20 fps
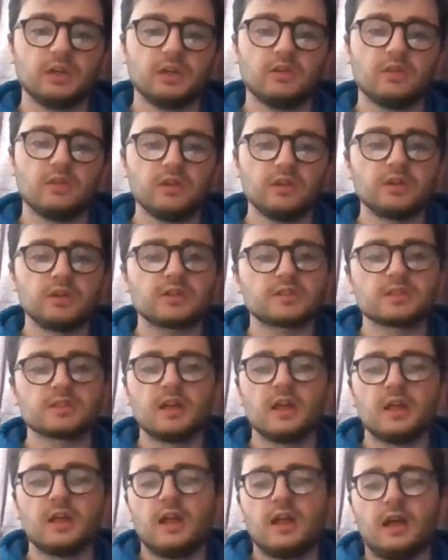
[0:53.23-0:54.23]
Thus,
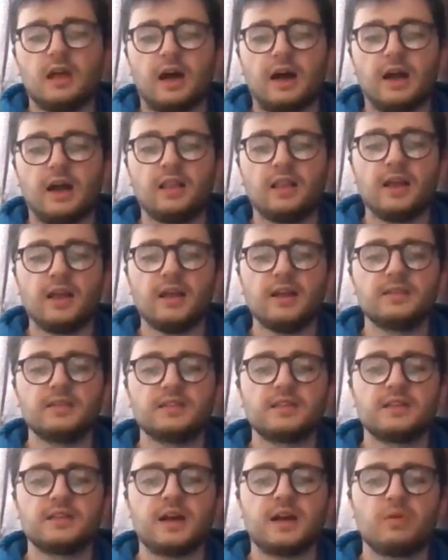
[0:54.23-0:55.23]

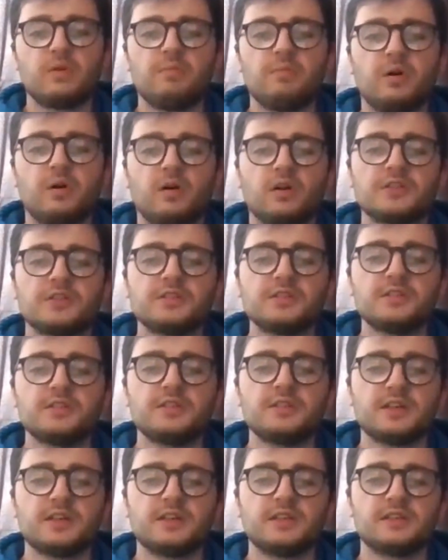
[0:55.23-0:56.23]
highlighting how important
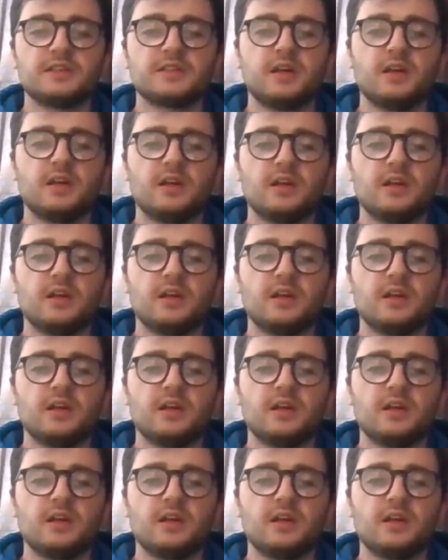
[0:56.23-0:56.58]
it is